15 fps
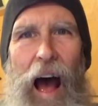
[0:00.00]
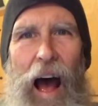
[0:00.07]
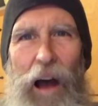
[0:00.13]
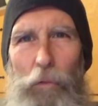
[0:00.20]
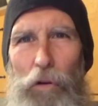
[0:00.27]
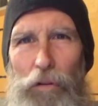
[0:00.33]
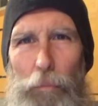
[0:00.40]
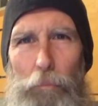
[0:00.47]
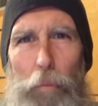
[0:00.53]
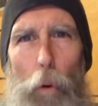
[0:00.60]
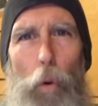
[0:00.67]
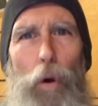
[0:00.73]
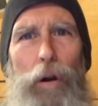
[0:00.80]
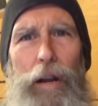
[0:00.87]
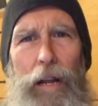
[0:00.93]
I was
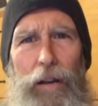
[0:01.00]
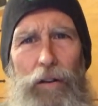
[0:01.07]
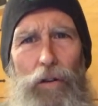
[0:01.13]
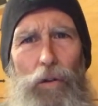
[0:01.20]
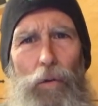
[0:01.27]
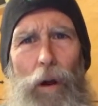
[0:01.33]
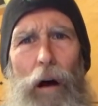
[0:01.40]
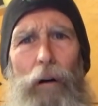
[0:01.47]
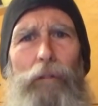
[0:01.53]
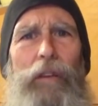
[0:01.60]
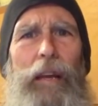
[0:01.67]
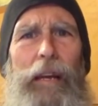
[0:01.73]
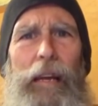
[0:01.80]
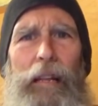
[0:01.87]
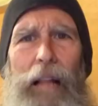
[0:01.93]
born into the raw
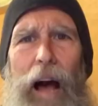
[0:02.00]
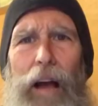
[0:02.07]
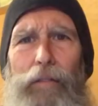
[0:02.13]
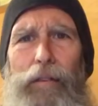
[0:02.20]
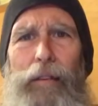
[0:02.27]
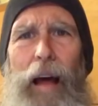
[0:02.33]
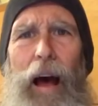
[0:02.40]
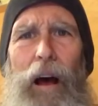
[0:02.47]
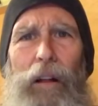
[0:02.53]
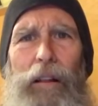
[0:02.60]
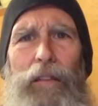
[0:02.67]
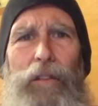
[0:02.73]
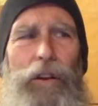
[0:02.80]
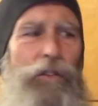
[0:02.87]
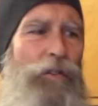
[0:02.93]
vegan lifestyle
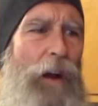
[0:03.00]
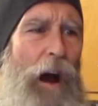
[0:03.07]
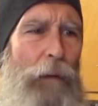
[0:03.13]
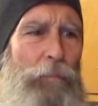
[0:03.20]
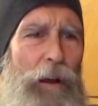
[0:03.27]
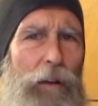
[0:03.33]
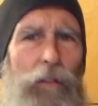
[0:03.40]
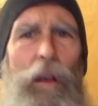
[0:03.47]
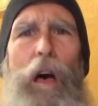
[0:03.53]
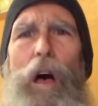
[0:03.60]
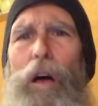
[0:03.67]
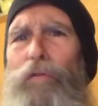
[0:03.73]
in the tropics.